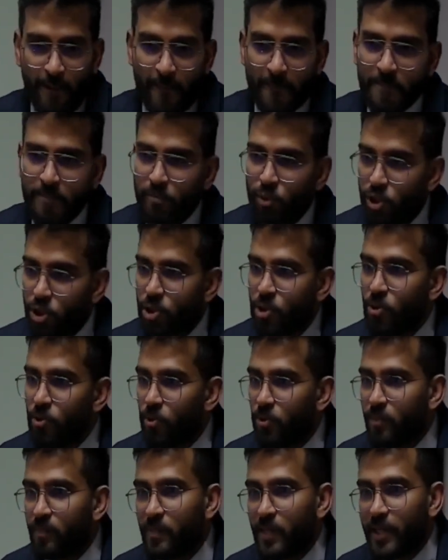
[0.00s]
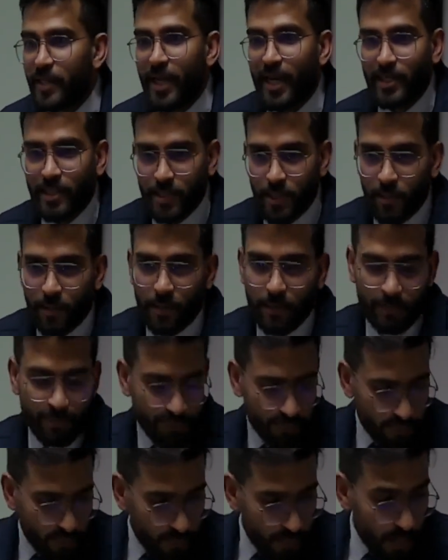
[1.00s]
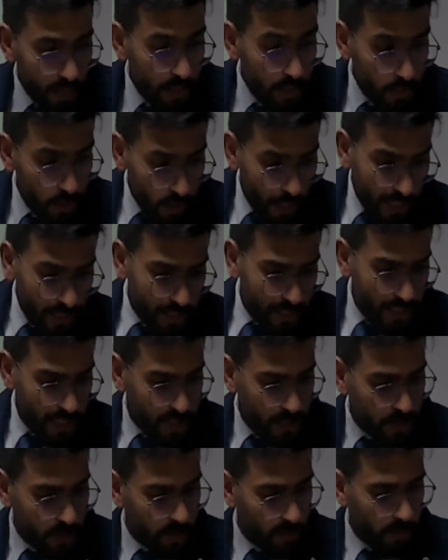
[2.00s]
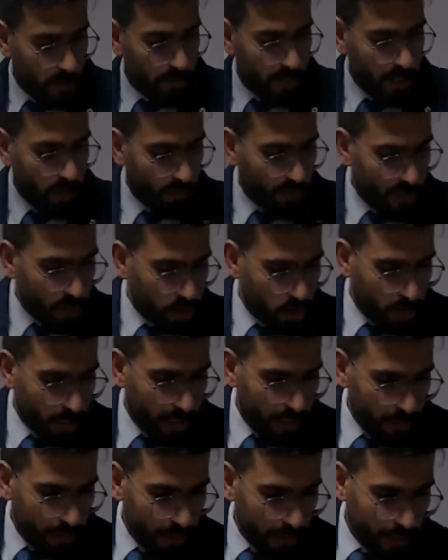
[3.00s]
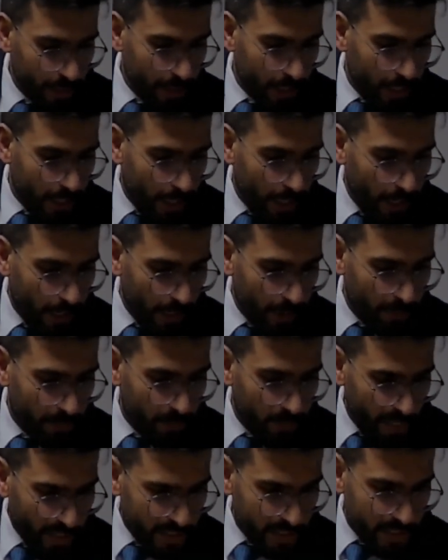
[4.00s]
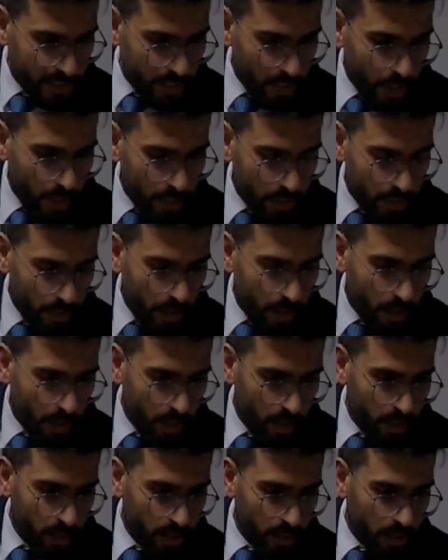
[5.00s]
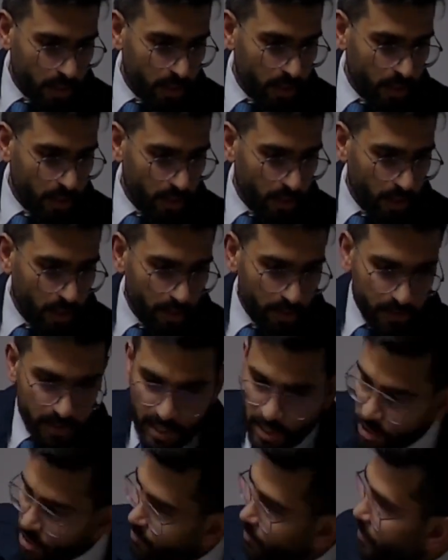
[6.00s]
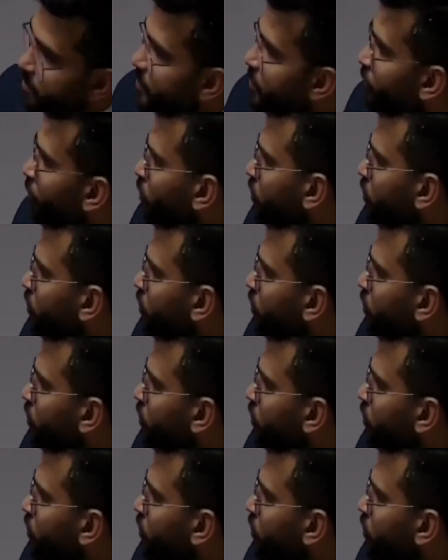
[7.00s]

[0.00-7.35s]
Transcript: puts you in that circle. So that's a bit of history. Let's start our session, but before